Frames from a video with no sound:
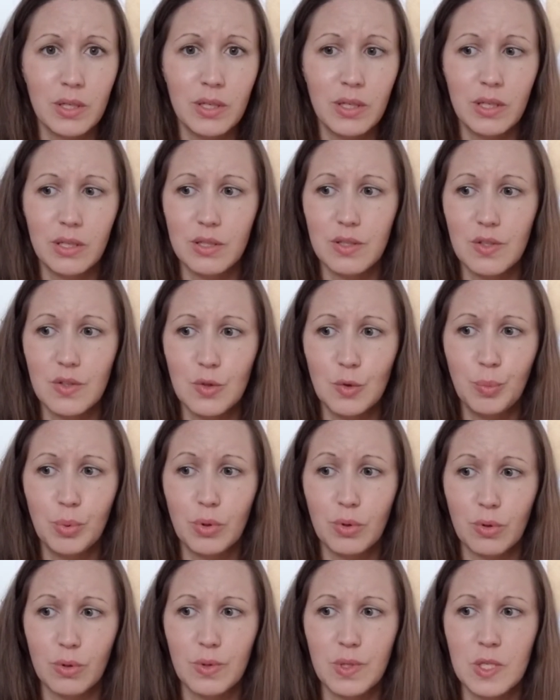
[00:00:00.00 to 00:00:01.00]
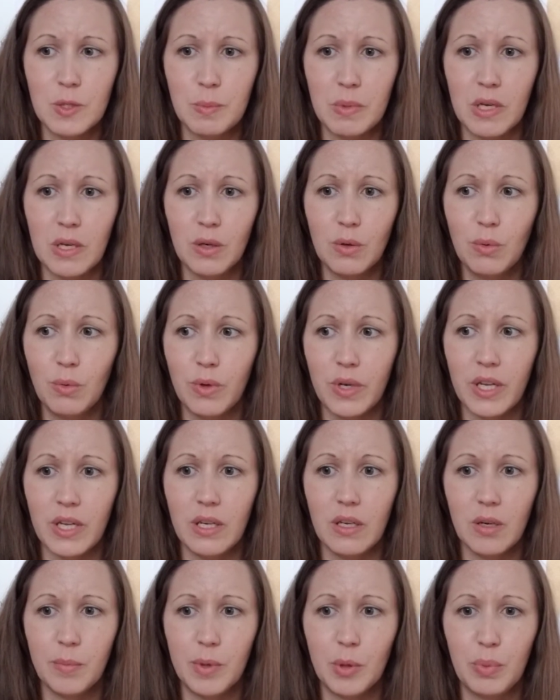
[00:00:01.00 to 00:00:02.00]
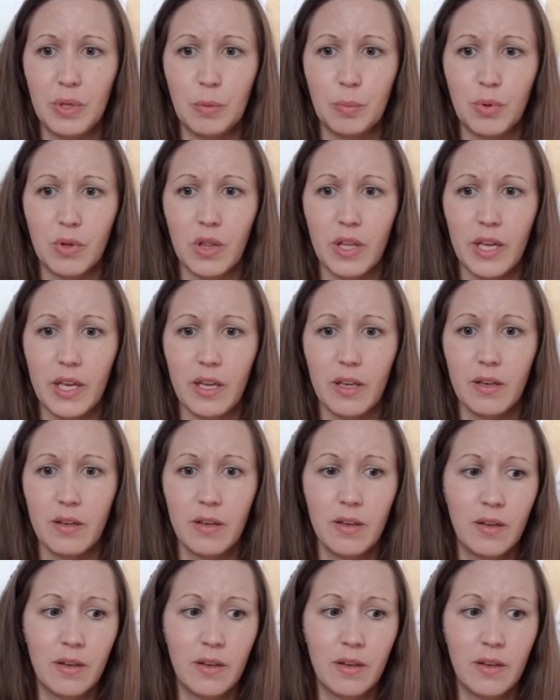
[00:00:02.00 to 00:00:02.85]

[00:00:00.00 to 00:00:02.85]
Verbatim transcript: it super grosses me out when i hear about people like